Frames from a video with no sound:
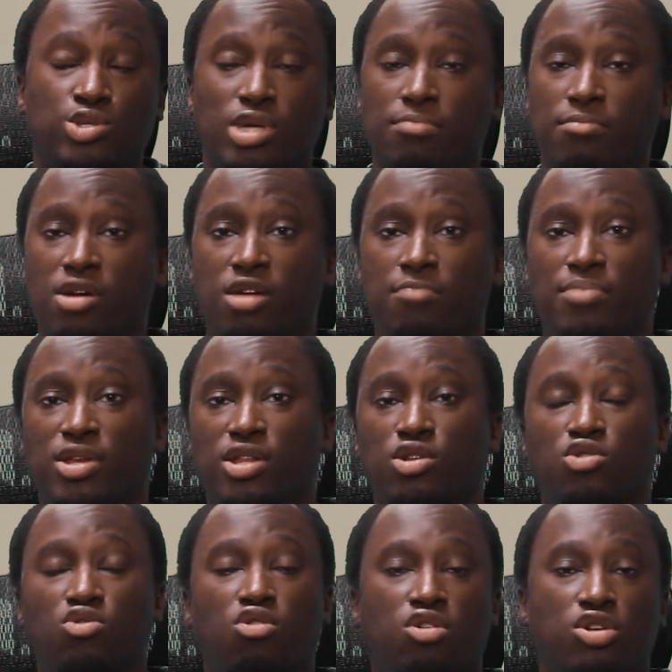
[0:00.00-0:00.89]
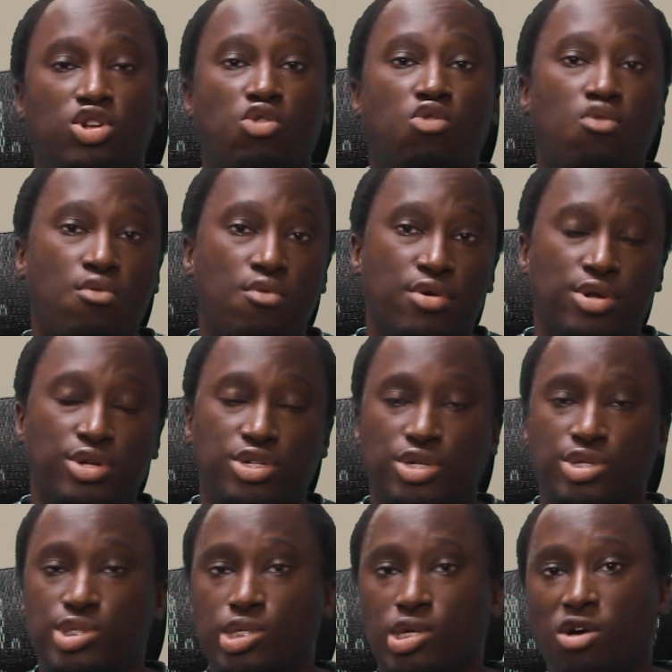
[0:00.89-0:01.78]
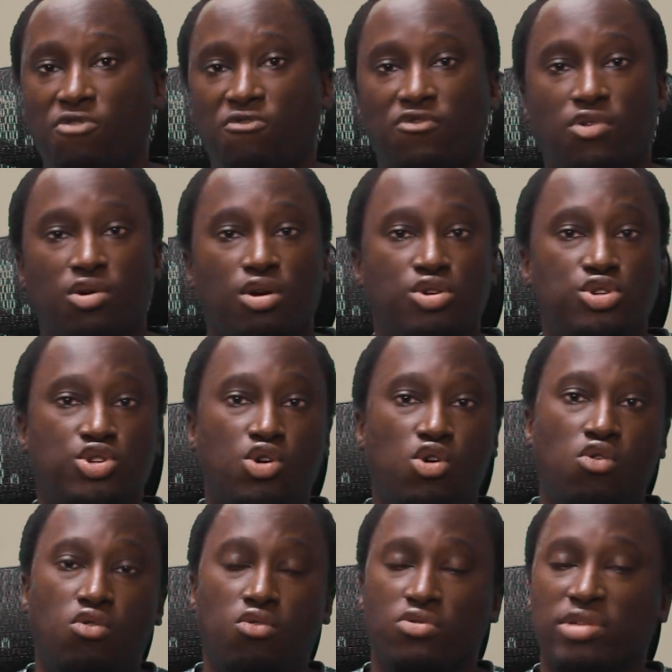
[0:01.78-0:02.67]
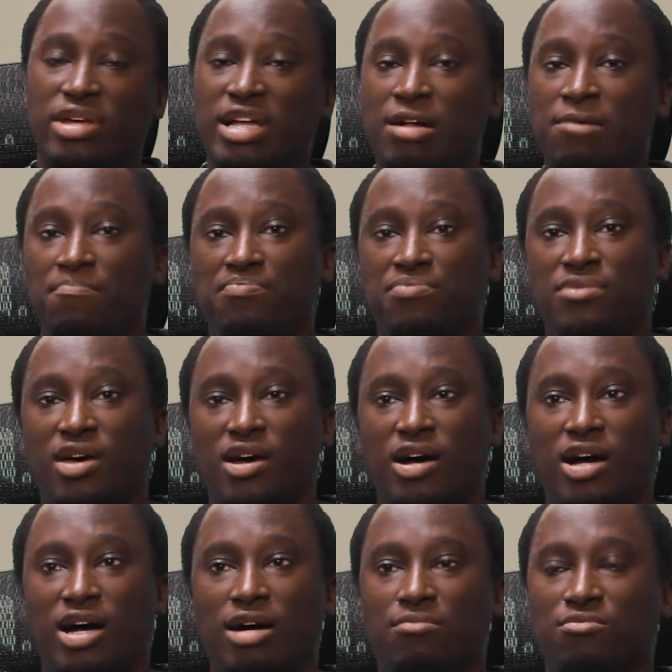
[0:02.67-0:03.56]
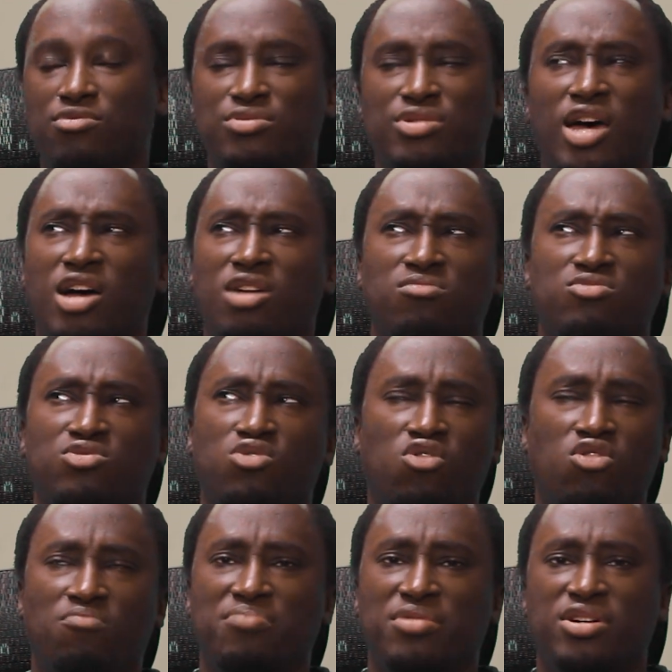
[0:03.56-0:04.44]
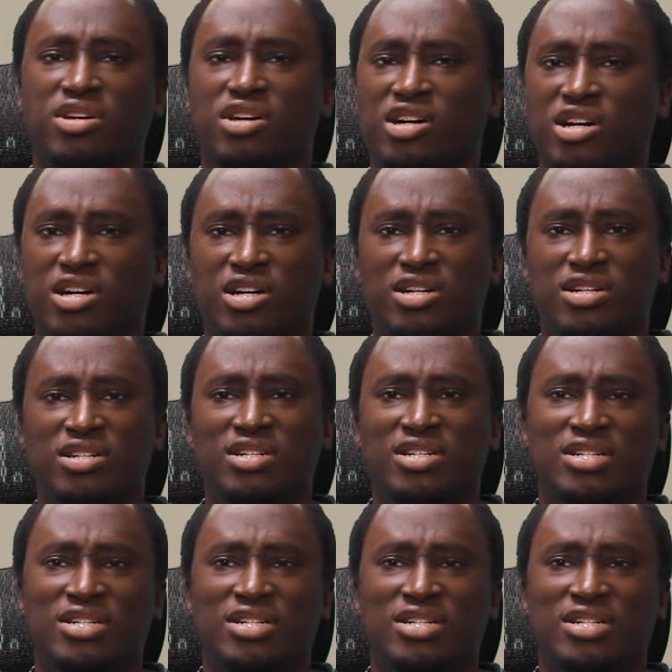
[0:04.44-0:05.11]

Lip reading: There may have been an orange, a silver, a gold, not gold, but